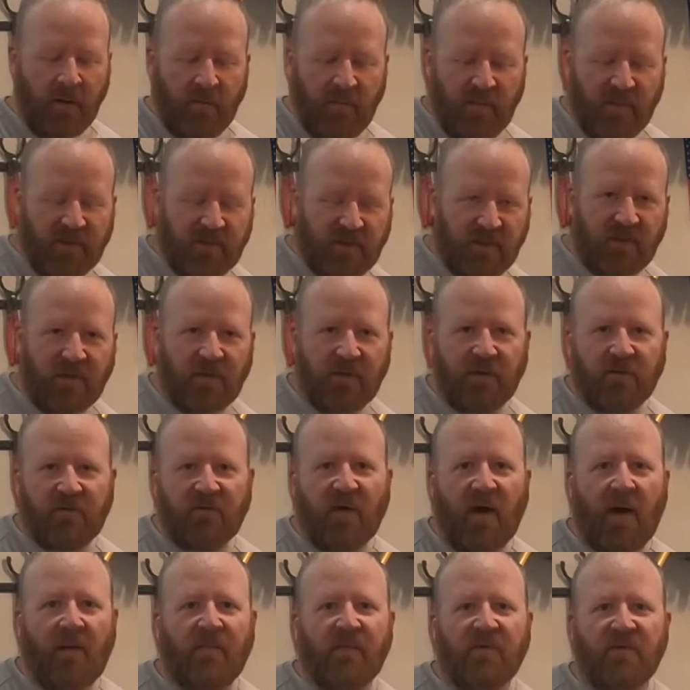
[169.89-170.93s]
but the
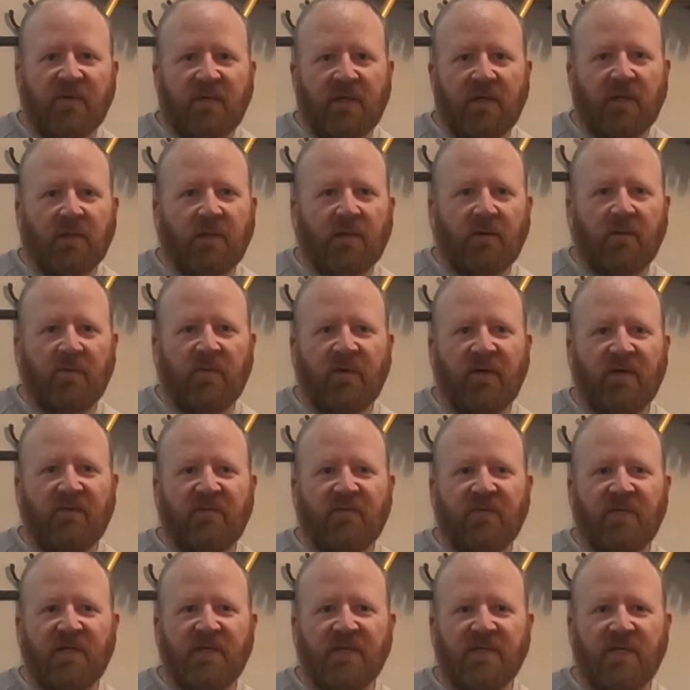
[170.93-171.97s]
top will get a little bit of
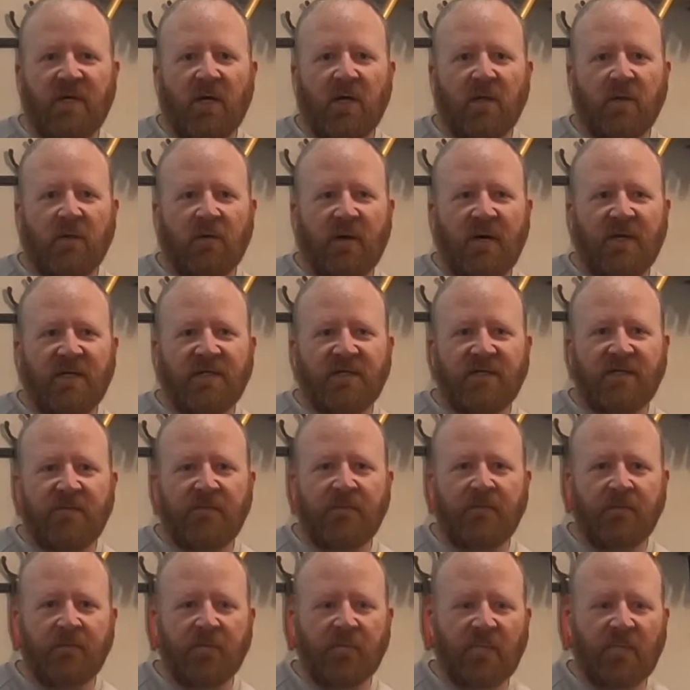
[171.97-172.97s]
a discoloration.